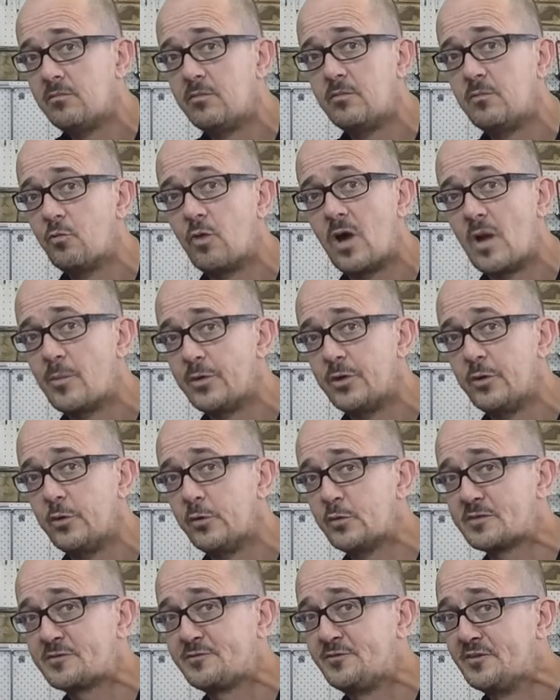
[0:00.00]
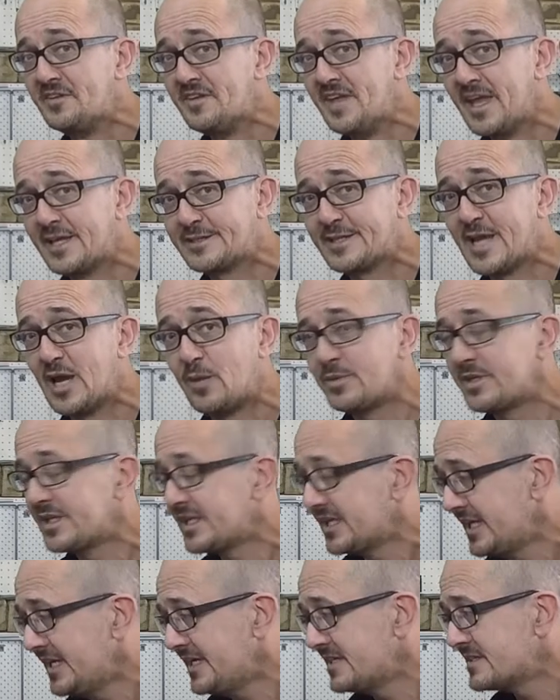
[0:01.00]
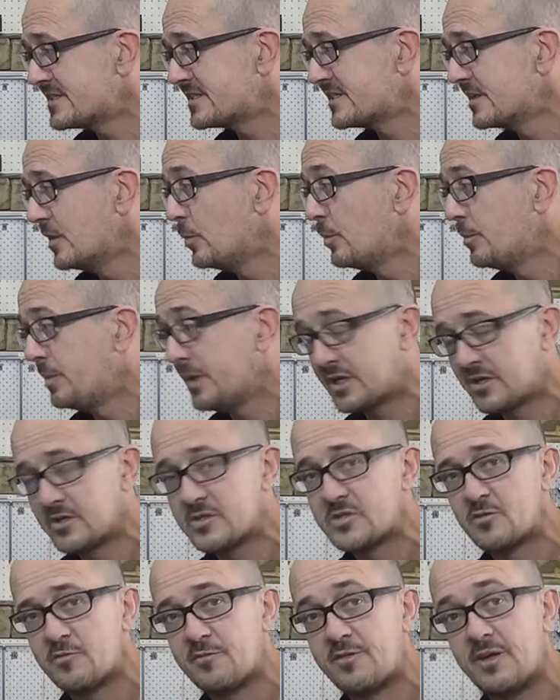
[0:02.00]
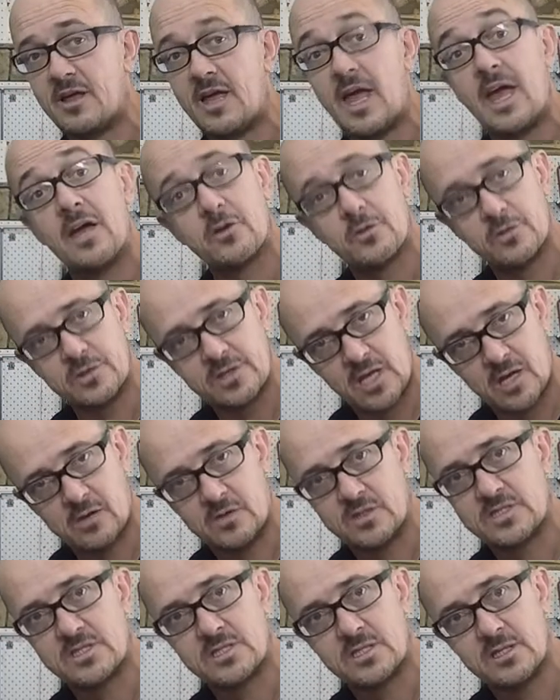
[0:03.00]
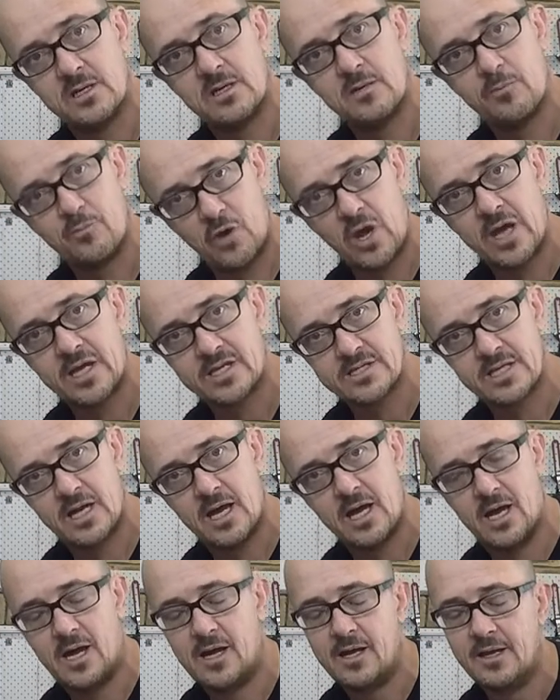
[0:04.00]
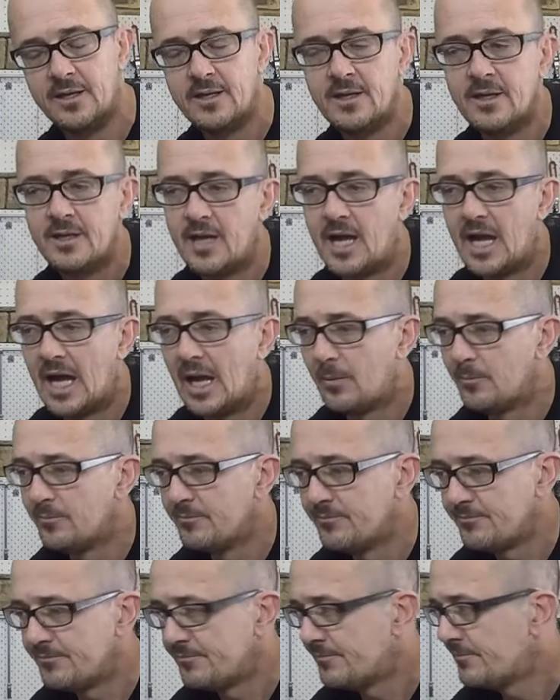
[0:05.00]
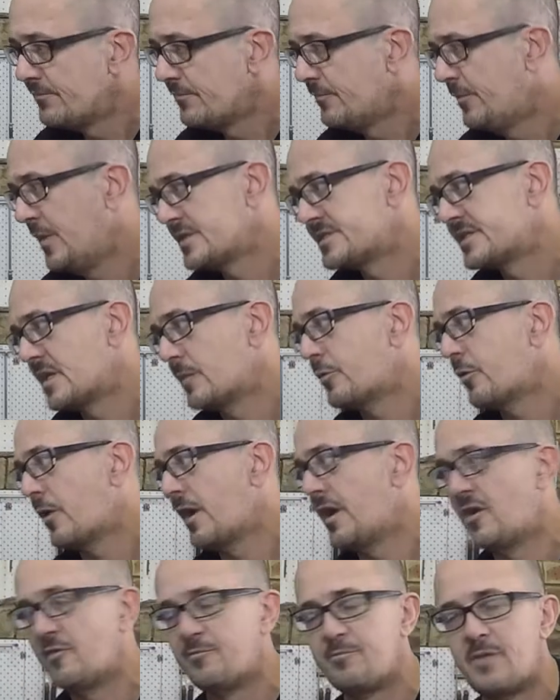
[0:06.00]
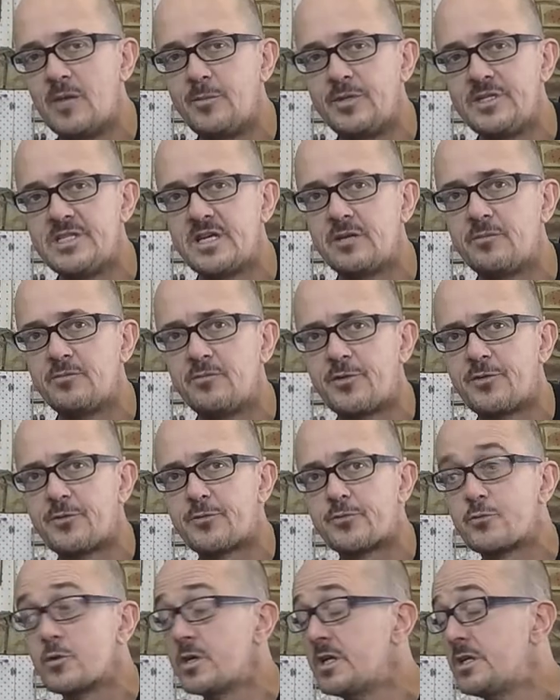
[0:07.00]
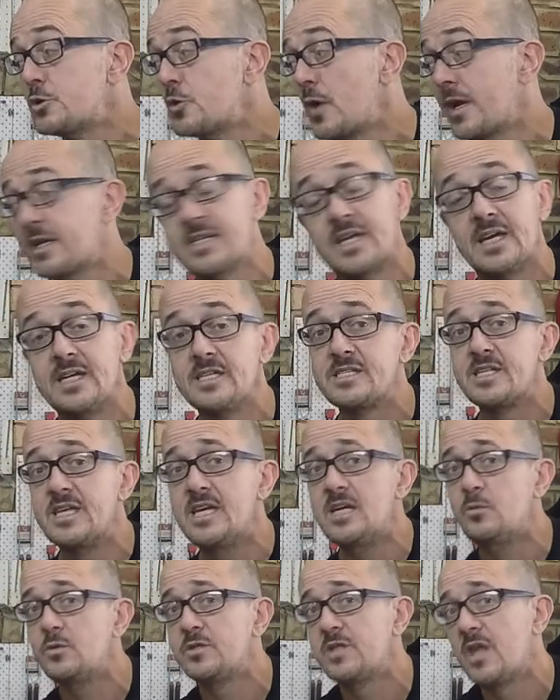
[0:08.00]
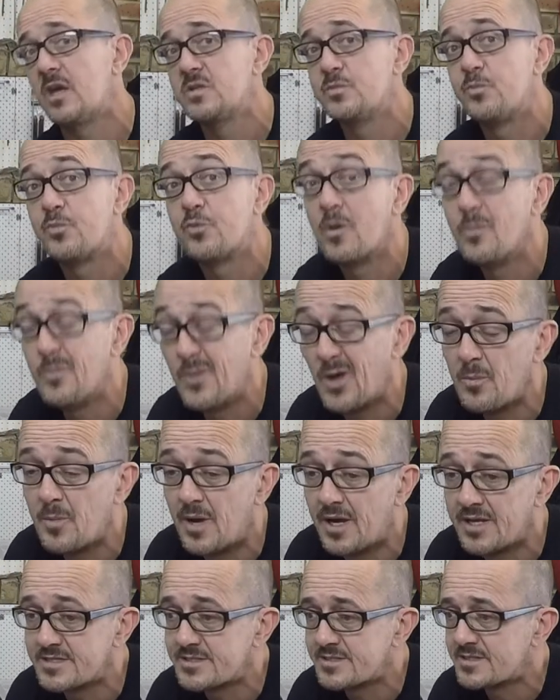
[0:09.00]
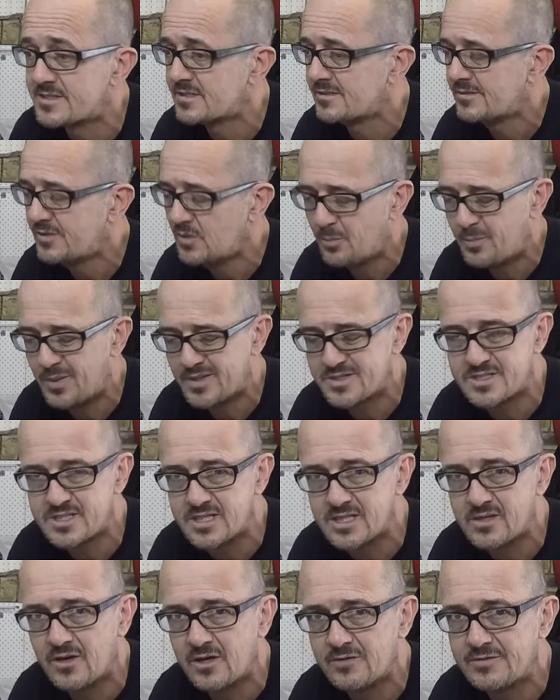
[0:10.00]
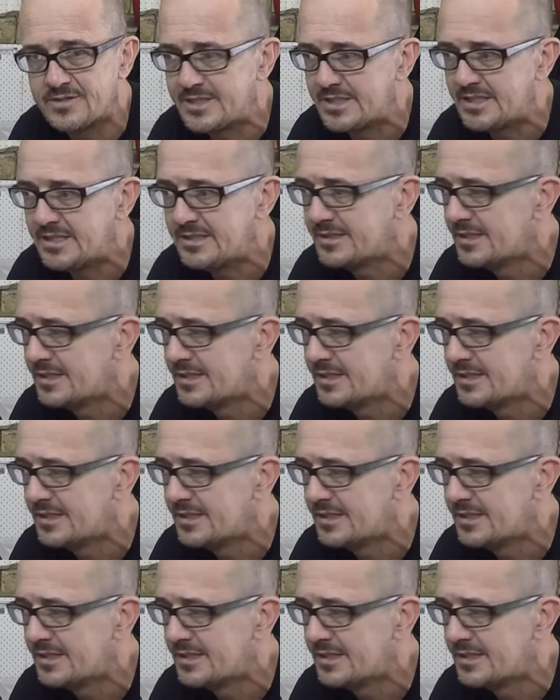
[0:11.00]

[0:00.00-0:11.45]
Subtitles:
ramen noodles for the next couple of years because of how good those brakes are. Best upgrade, I've maybe done 3 track days now with those Brembo master cylinder. Best thing I ever did.